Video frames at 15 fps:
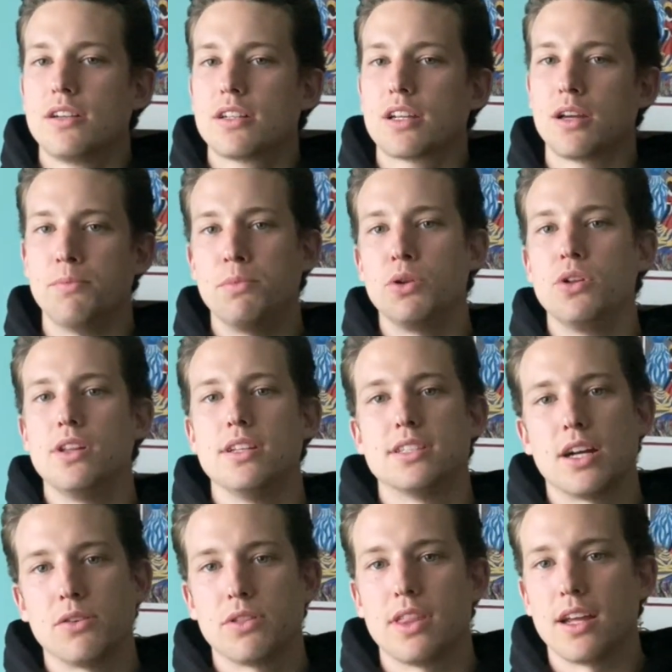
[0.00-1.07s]
communities
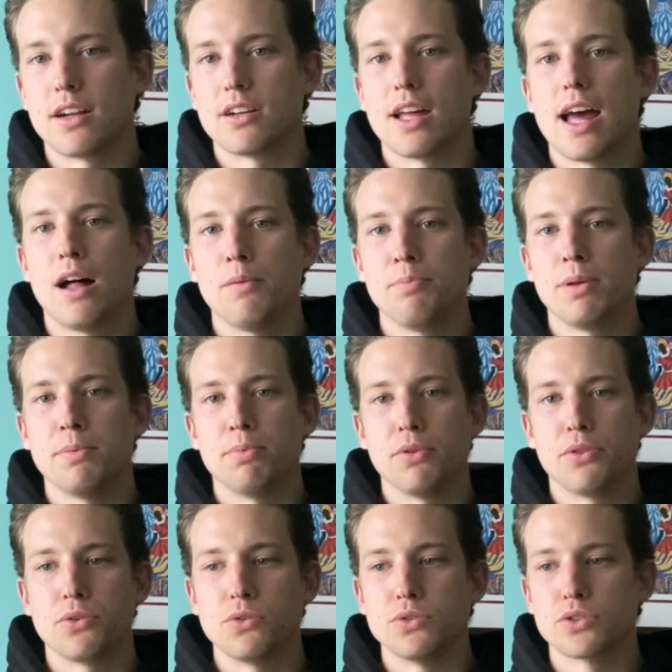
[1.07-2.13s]
out there to help people
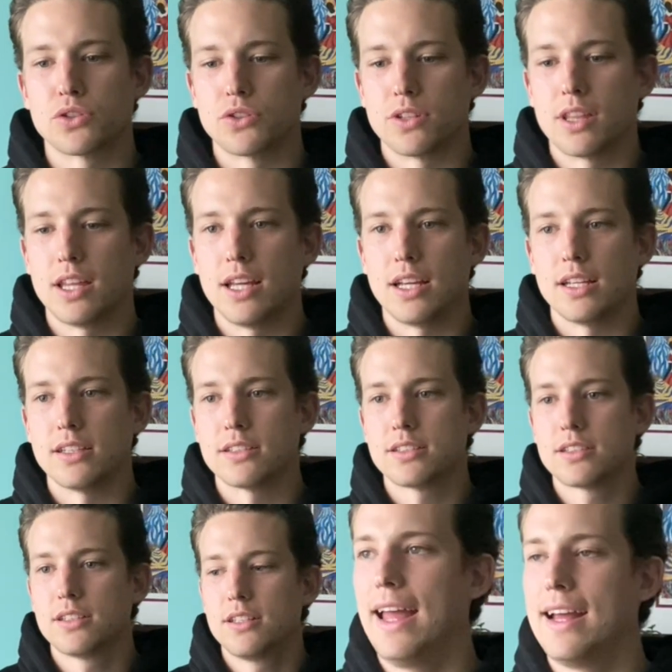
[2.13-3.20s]
through certain things.
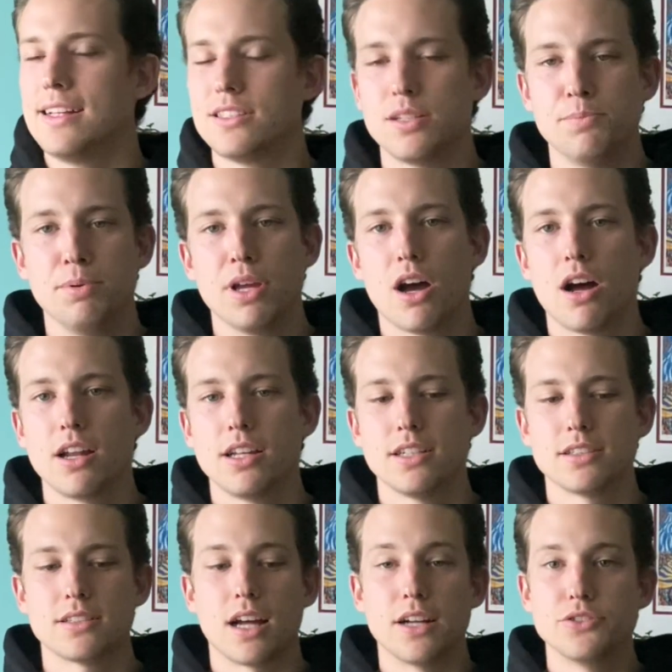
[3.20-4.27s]
And to be
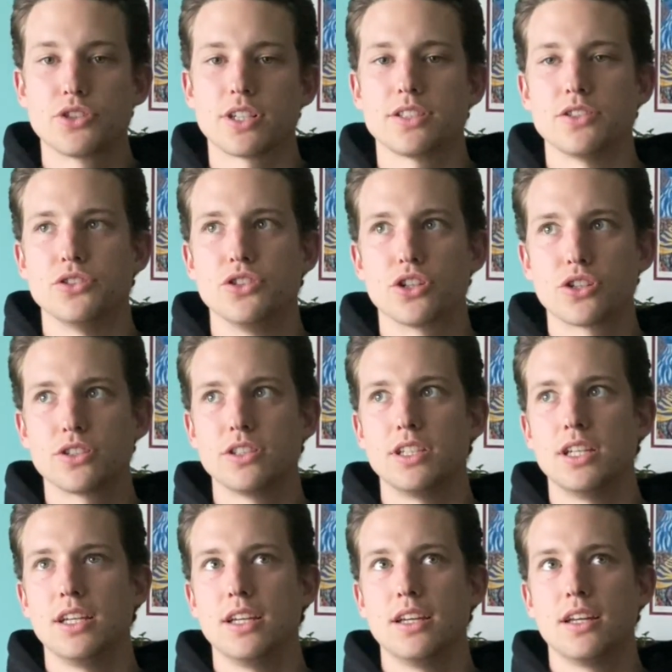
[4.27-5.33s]
honest,
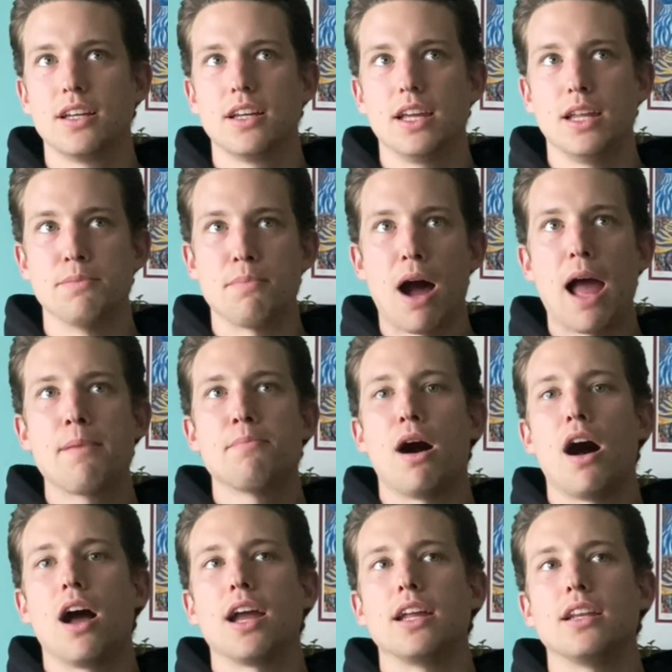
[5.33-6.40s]
UndressTheJersey, in my
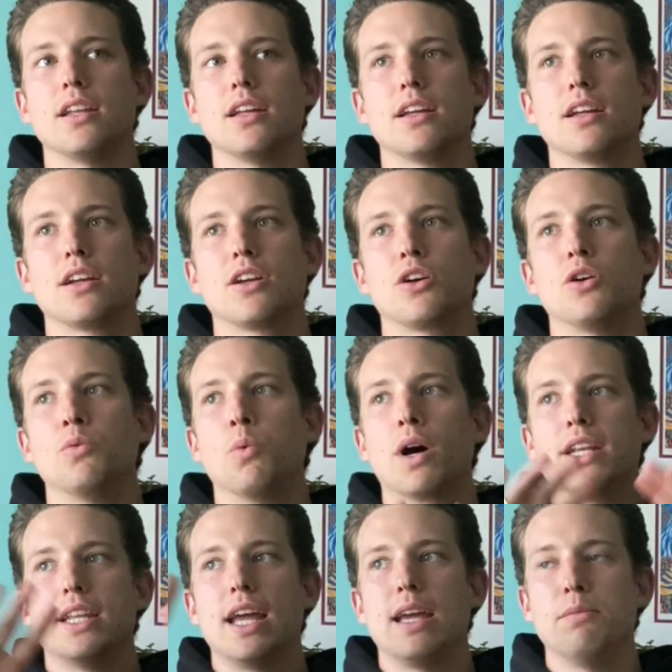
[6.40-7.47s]
mind, could
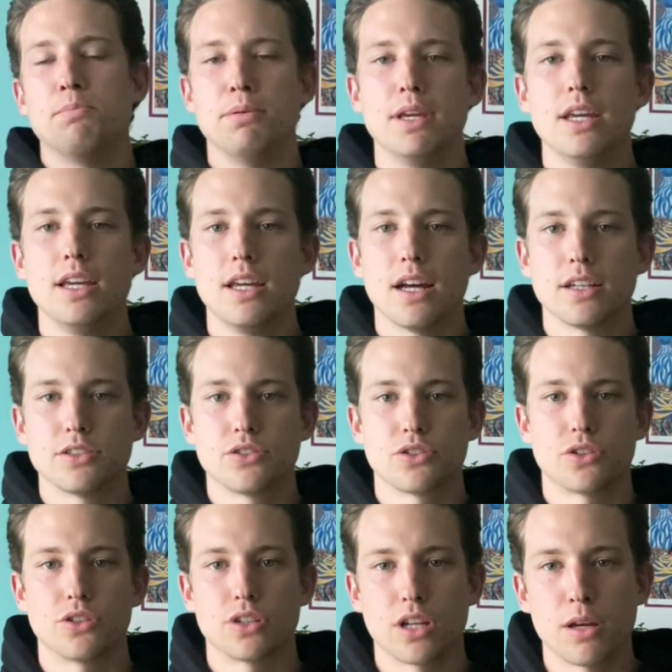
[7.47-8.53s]
one day be a
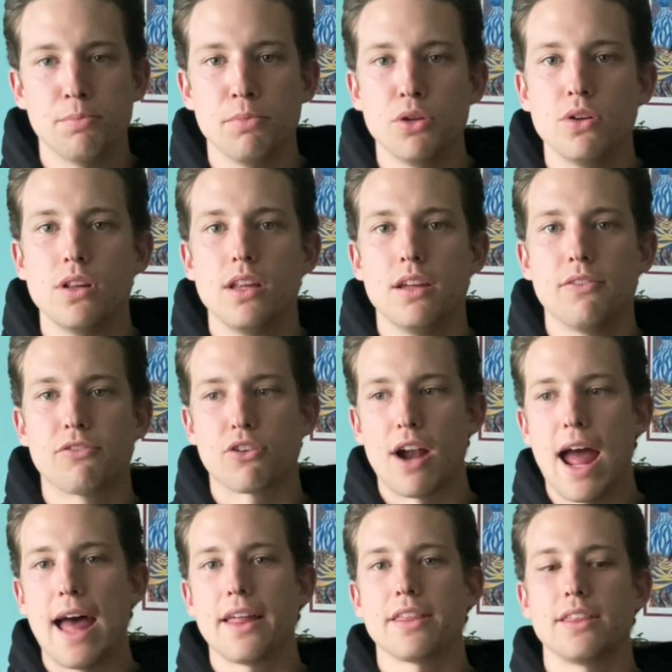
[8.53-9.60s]
certain community for
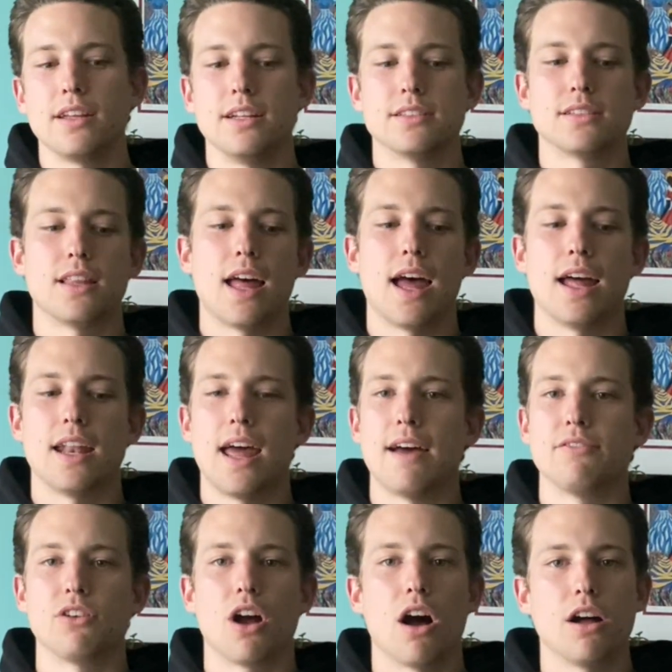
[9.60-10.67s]
athletes that
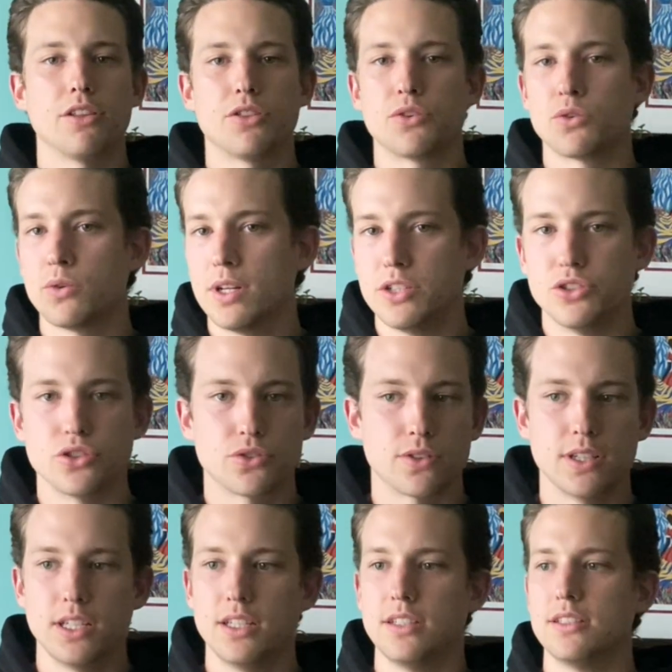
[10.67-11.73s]
have gone through
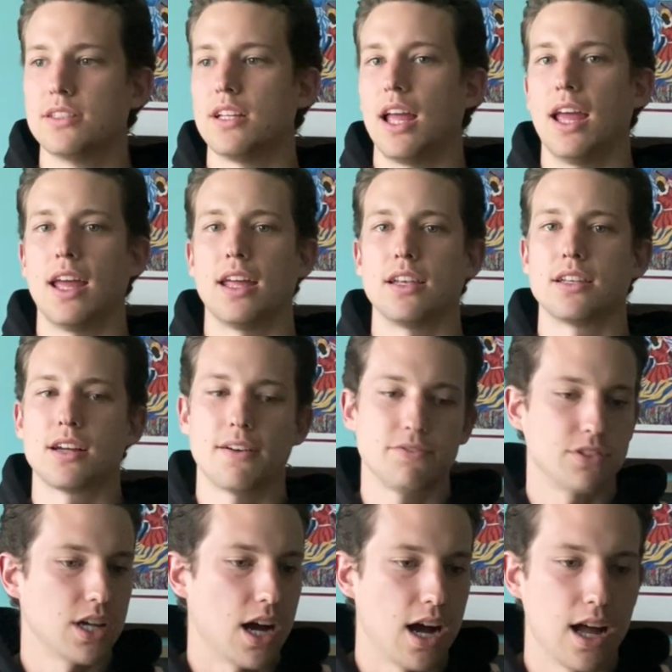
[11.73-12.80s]
injuries and tough
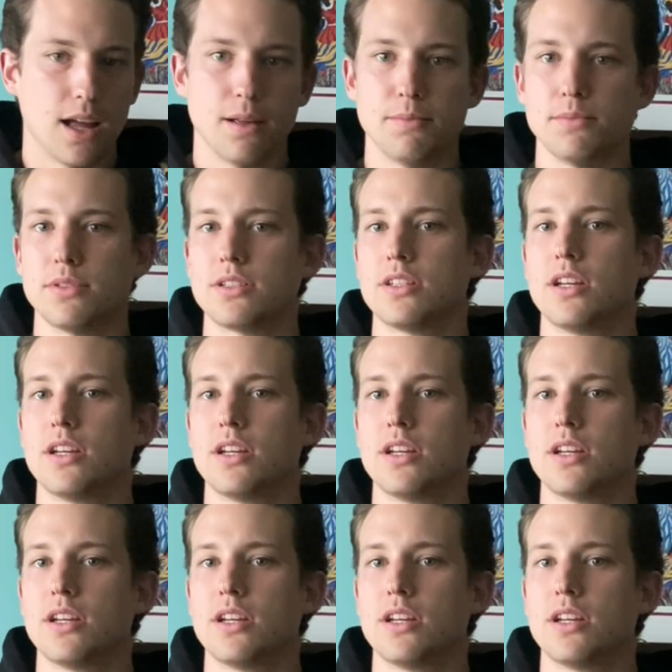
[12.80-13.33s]
times.